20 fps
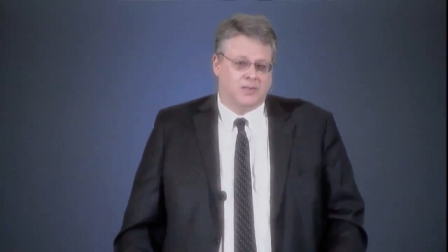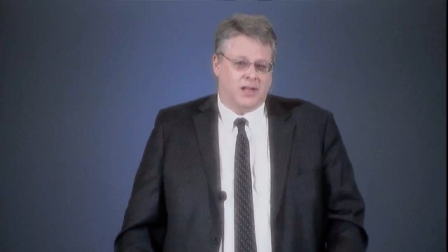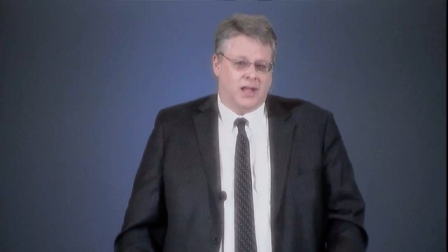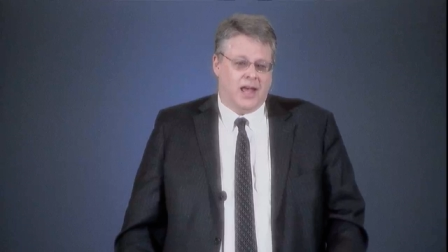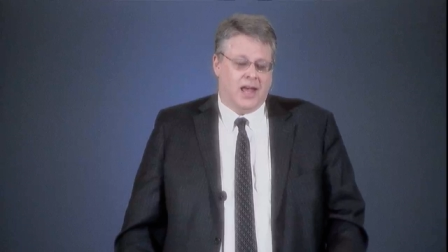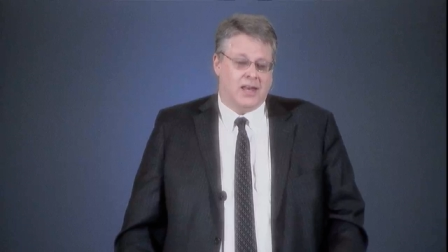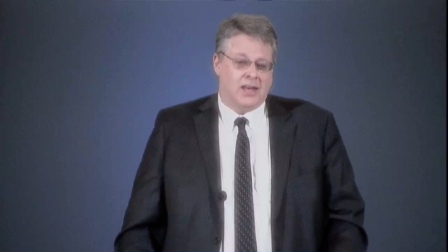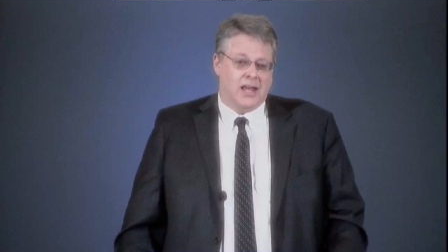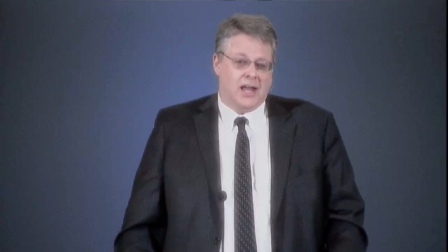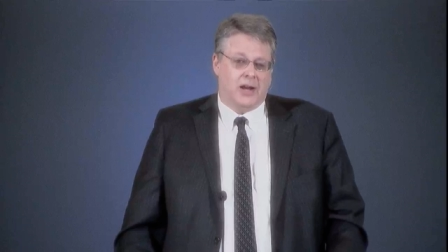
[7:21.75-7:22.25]

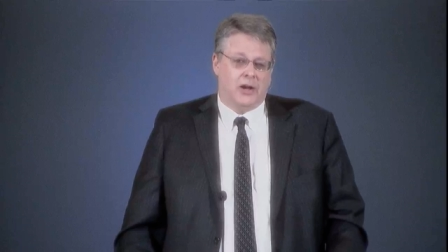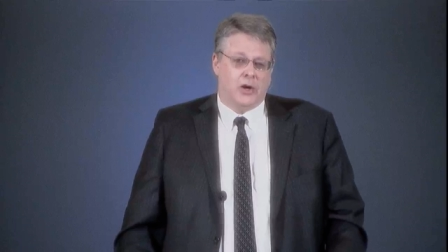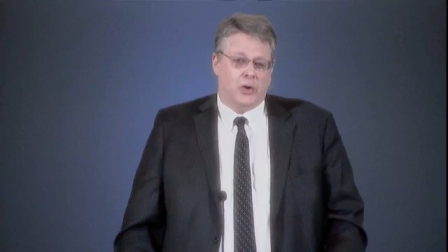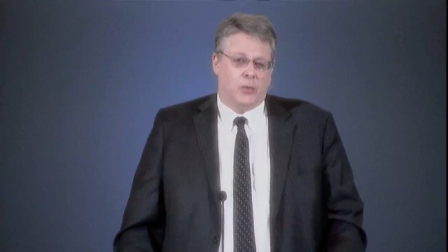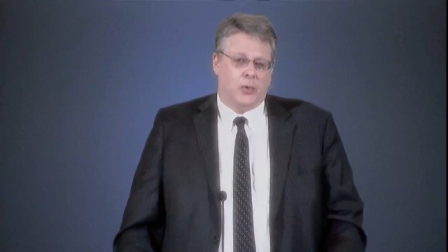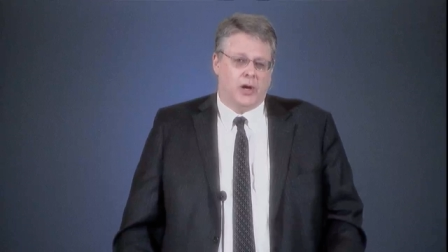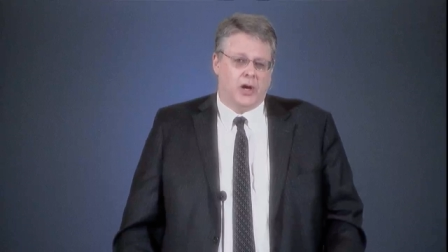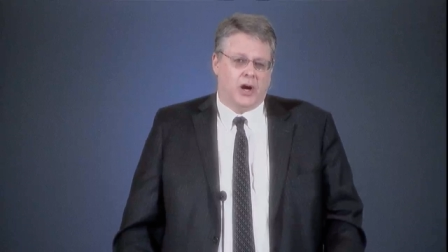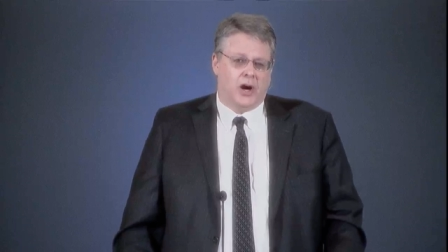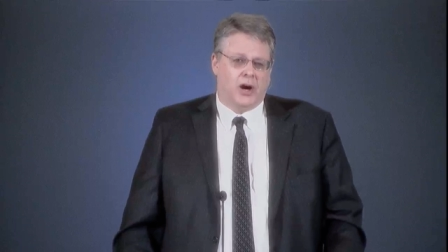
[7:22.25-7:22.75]
And yet, here
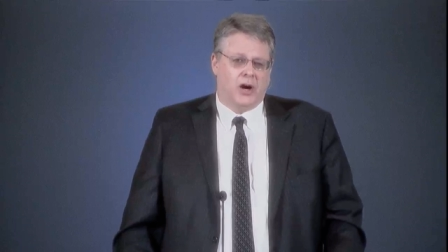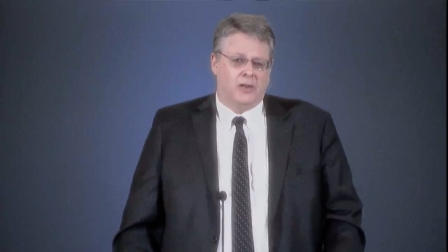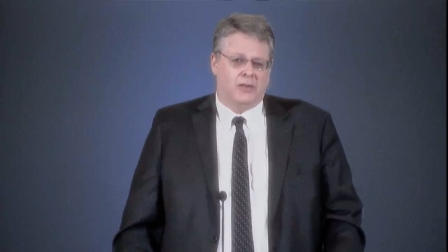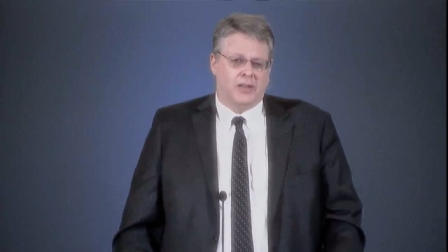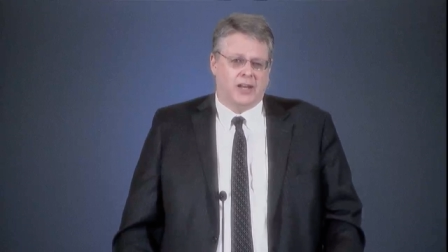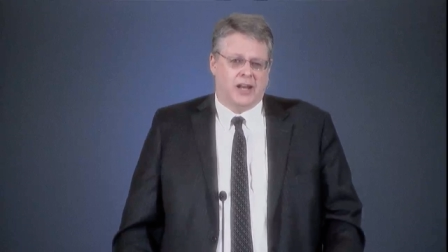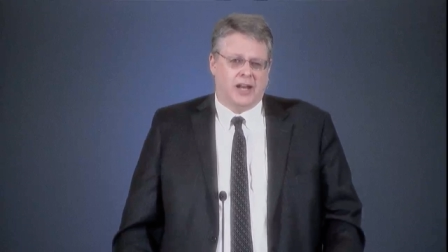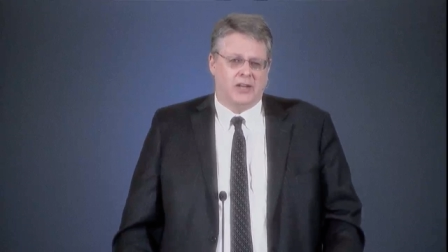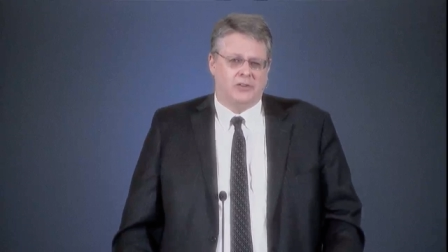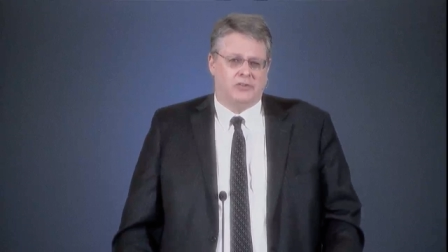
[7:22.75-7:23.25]
we are in the
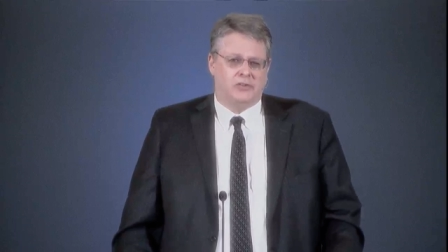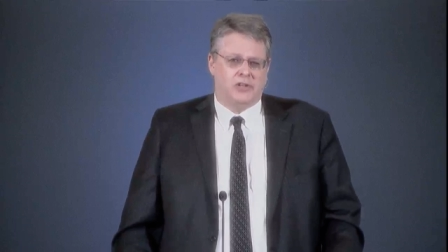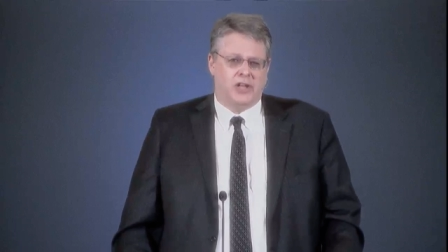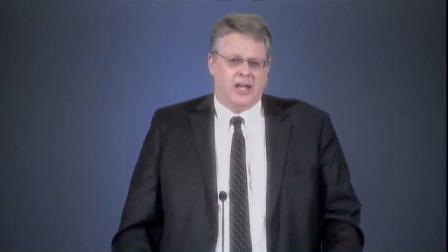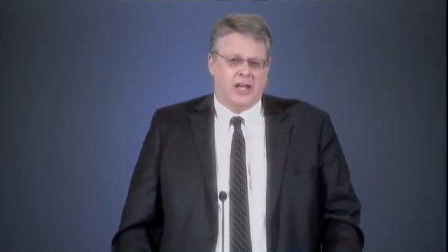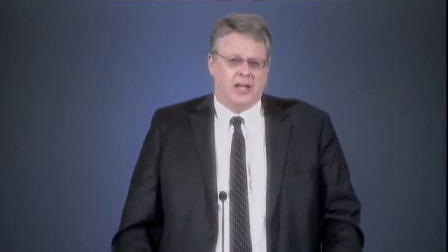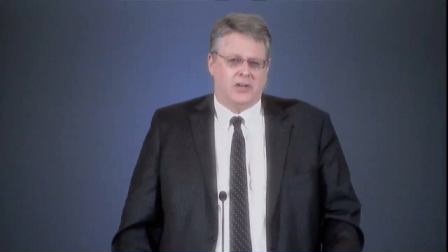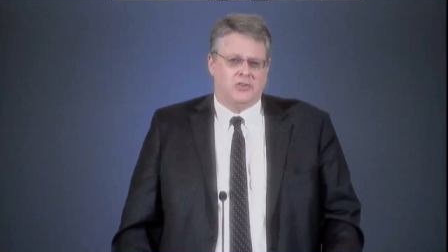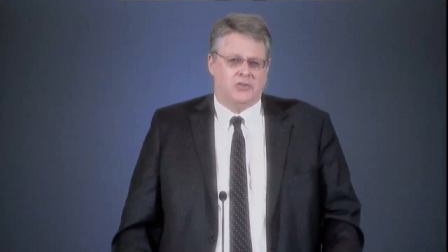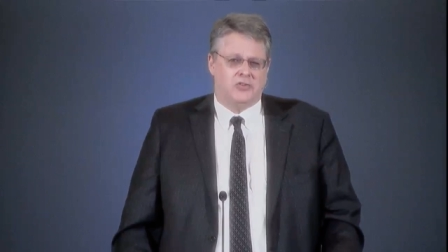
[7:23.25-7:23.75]
United
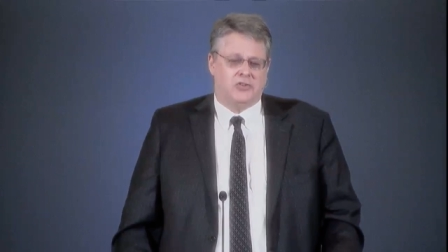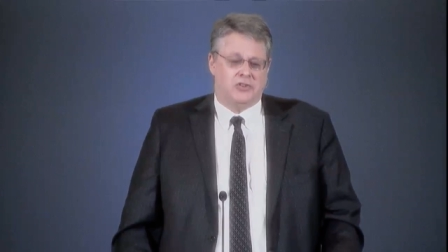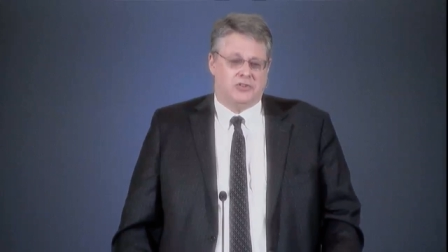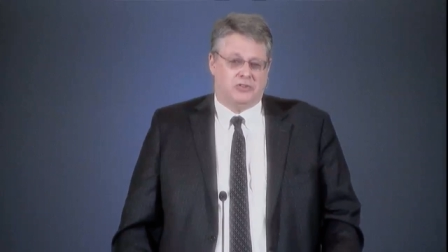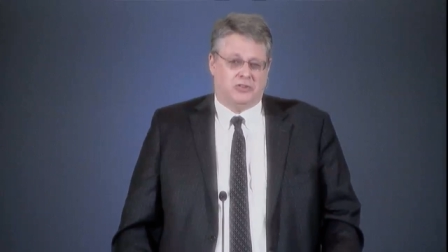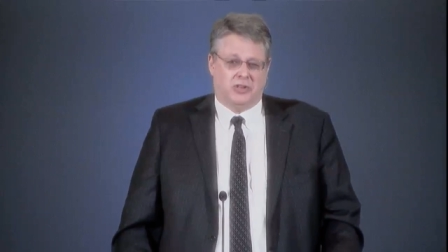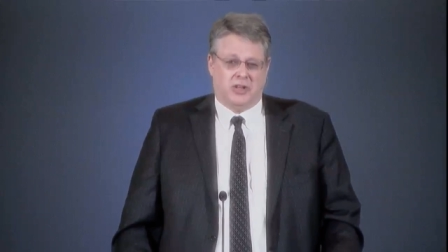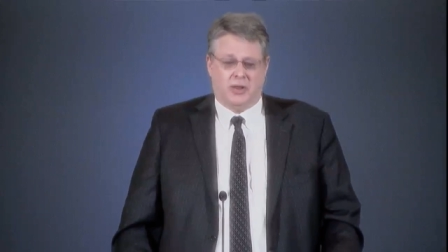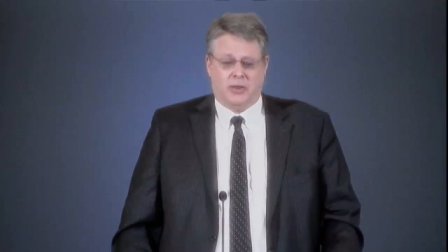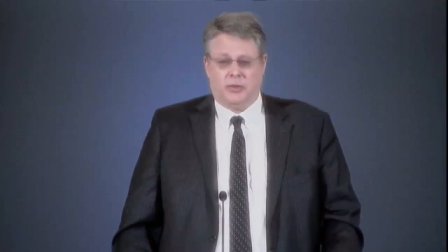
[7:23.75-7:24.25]
States
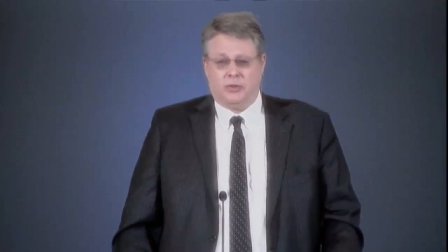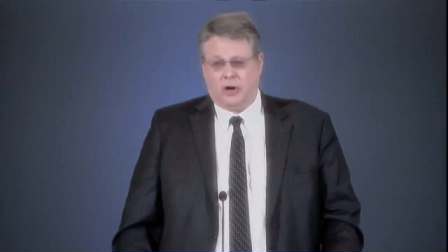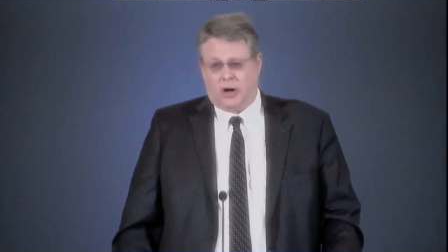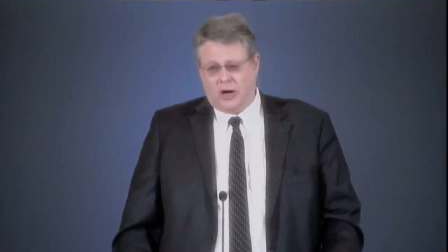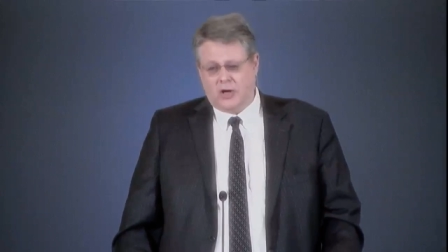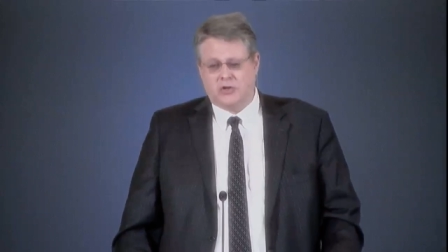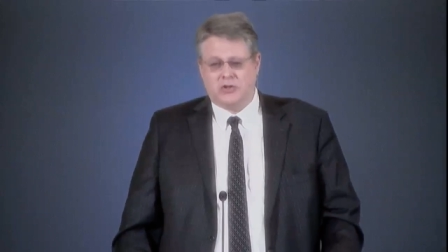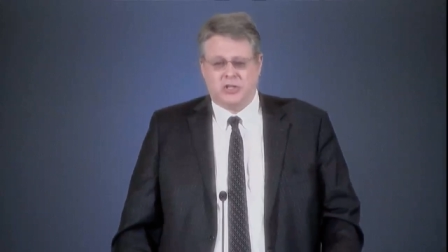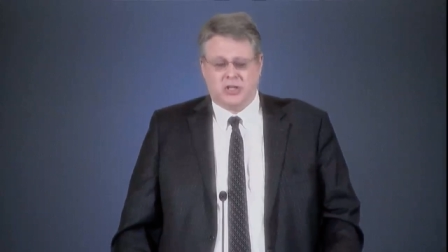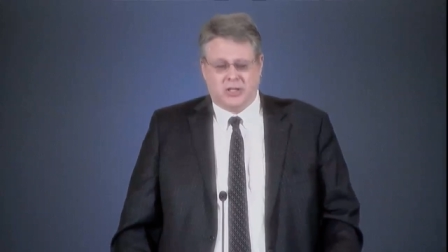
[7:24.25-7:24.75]
just
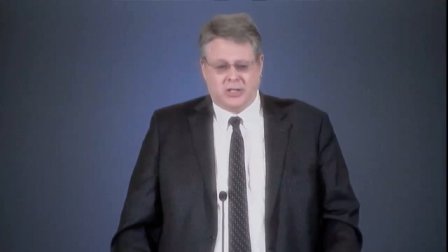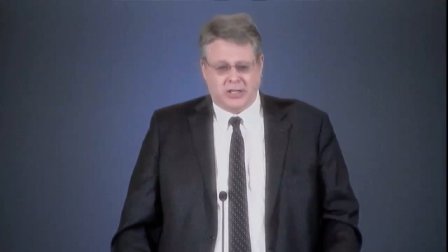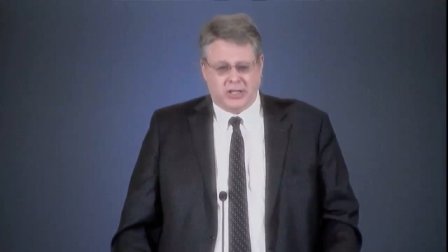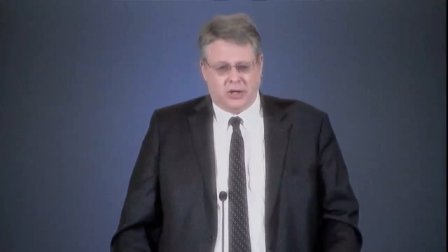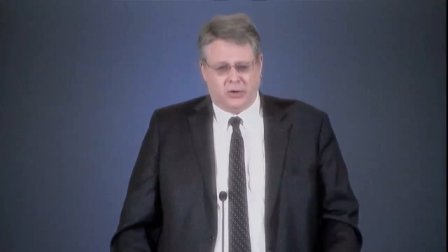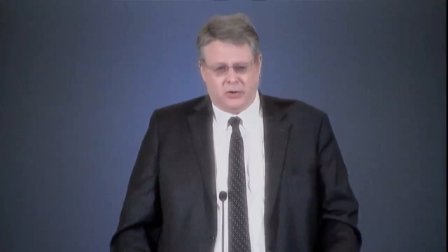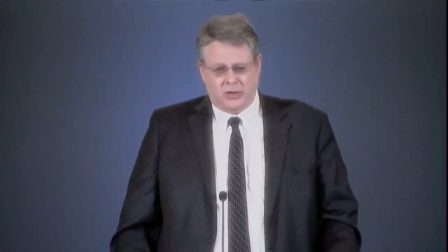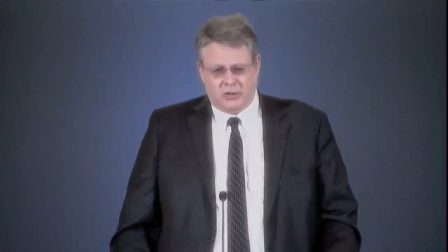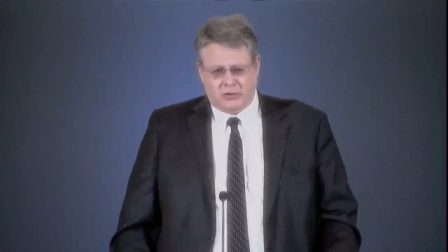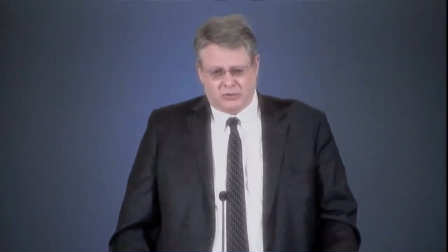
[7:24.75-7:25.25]
lethargically
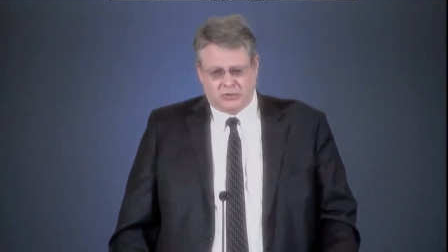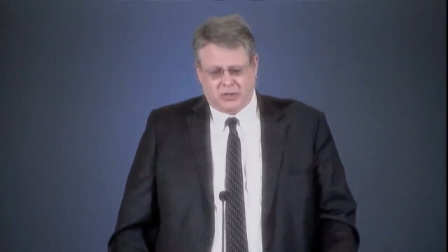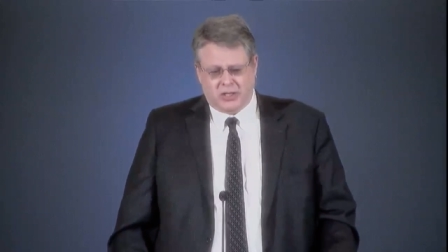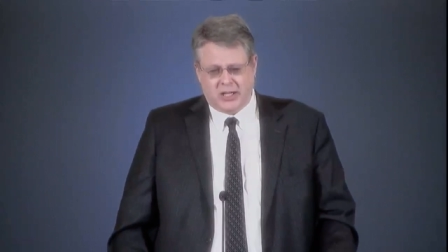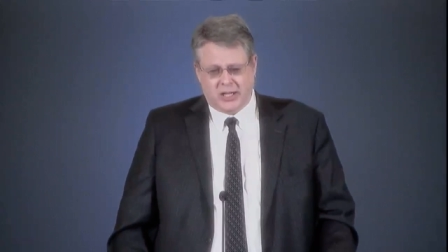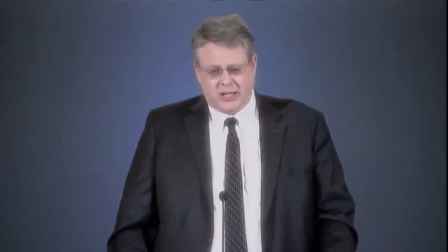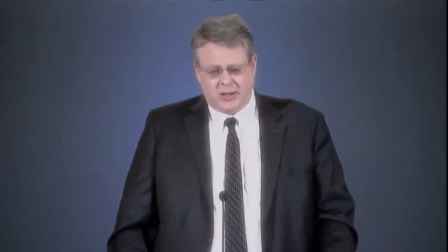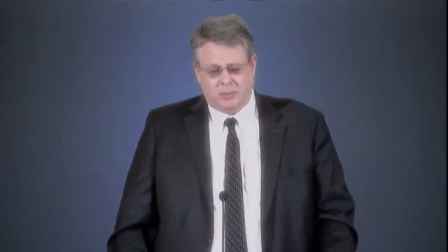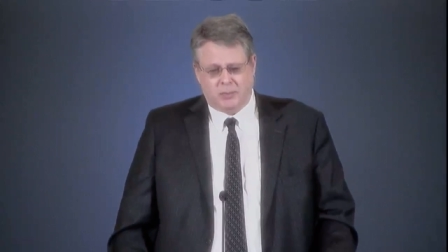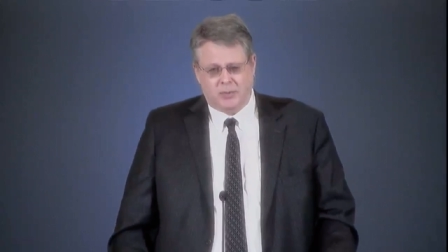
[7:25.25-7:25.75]
going to sleep,